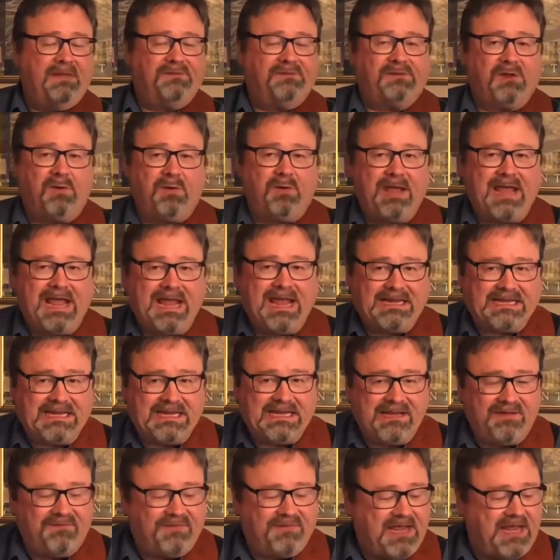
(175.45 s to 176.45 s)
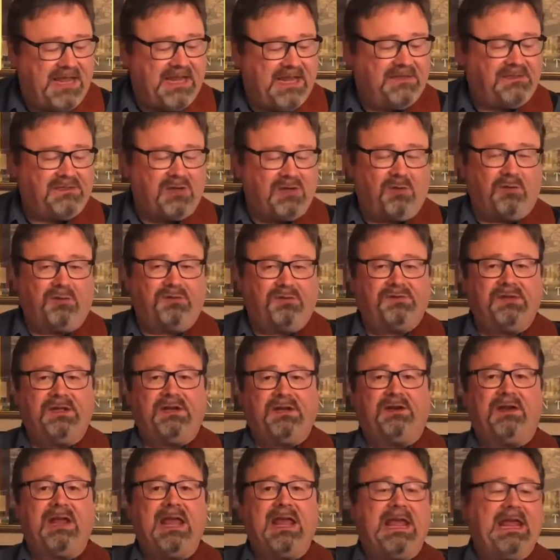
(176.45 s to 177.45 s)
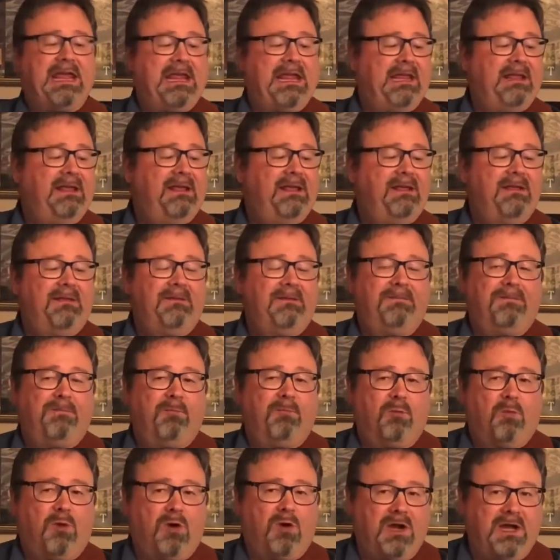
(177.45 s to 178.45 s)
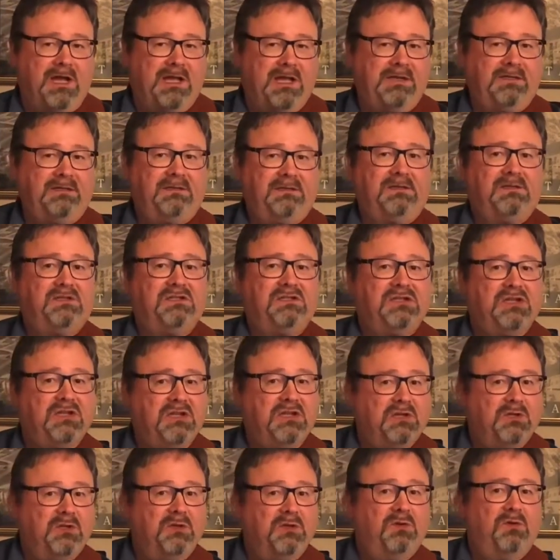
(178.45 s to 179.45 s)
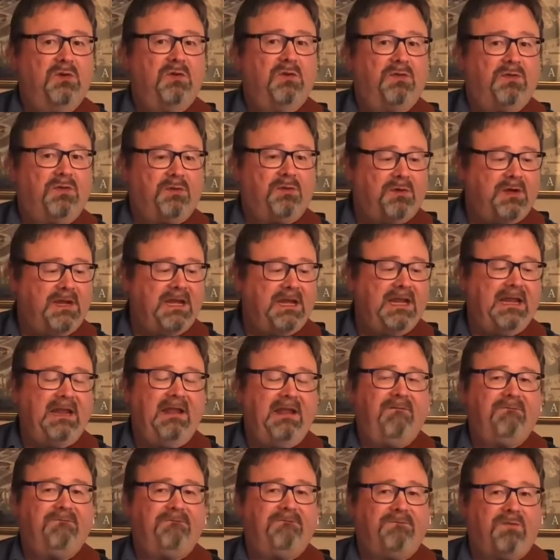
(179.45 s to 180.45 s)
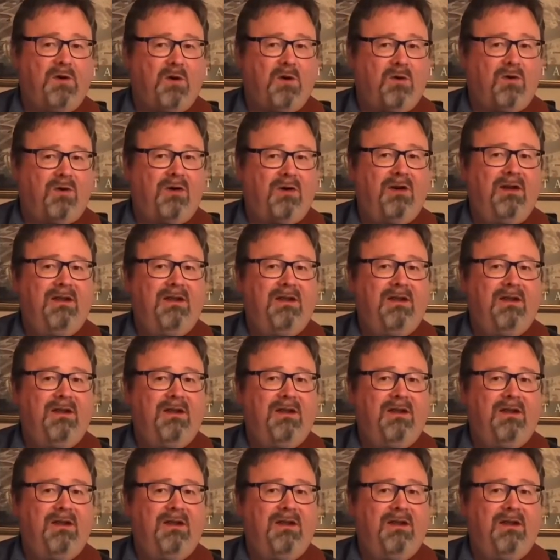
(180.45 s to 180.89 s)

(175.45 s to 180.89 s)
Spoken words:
So at key of A, tonal center A, 1, 2, 3, 4,